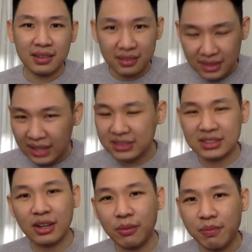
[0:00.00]
That's
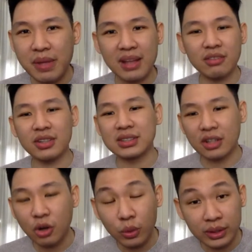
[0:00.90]
the main
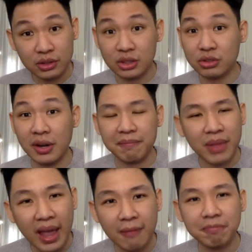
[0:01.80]
reason, low interest rate.
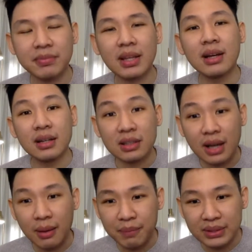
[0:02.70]
And
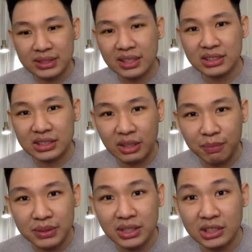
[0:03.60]
their business is the
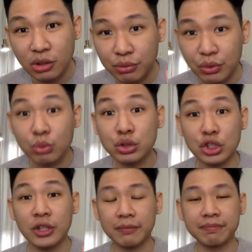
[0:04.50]
business of
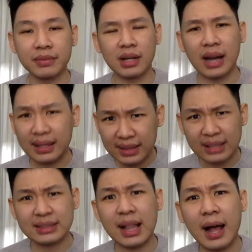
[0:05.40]
future, like
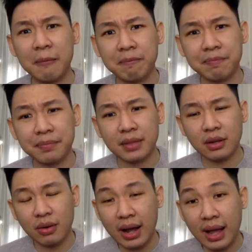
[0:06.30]
Tesla,
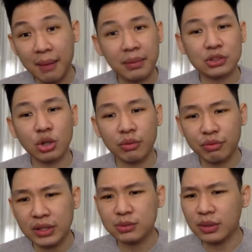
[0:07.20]
right? Amazon,
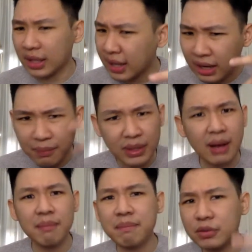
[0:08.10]
Facebook, they're going to
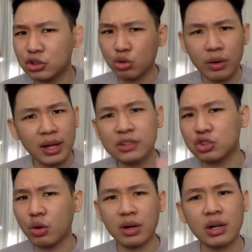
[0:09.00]
become stronger and
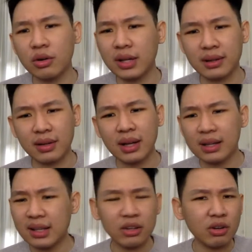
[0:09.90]
stronger only.
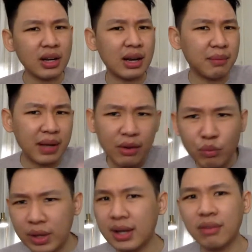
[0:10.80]
They are not going to become
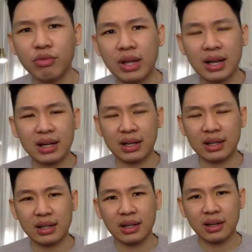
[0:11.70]
weaker and weaker,
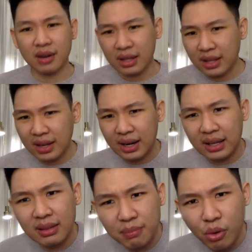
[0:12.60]
right? They're going to
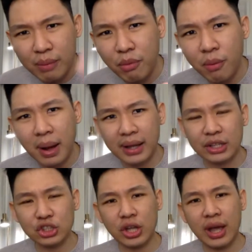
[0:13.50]
eat more and more market
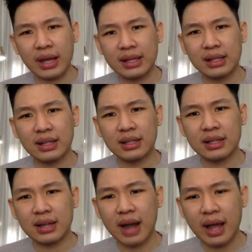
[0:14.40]
share,
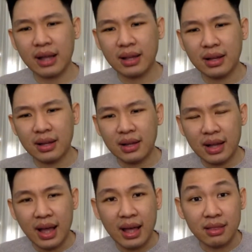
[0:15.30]
right?
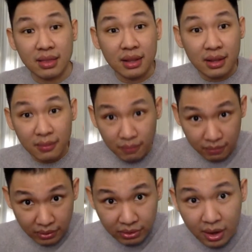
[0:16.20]
And
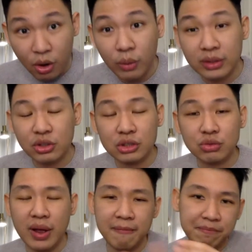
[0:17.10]
with the low interest
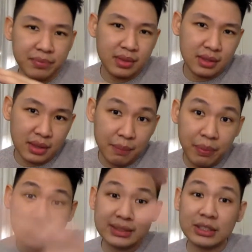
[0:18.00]
rate, the
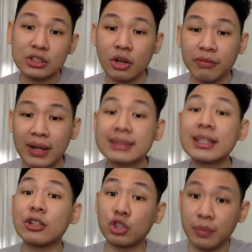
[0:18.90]
prices of
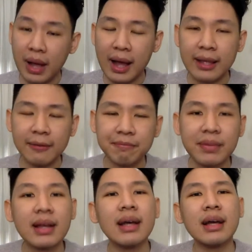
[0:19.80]
assets should be higher.
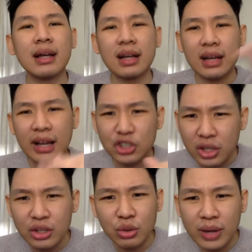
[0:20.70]

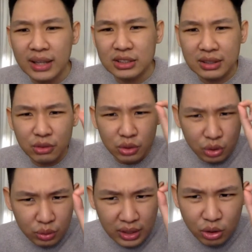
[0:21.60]
Actually, you guys,
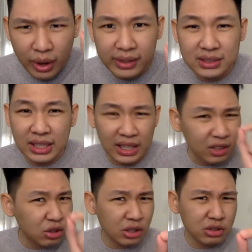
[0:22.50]
you need to understand
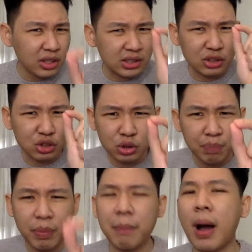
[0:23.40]
interest rate is a
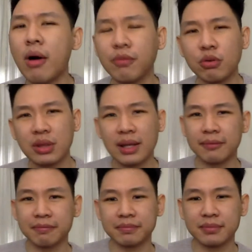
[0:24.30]
super powerful thing.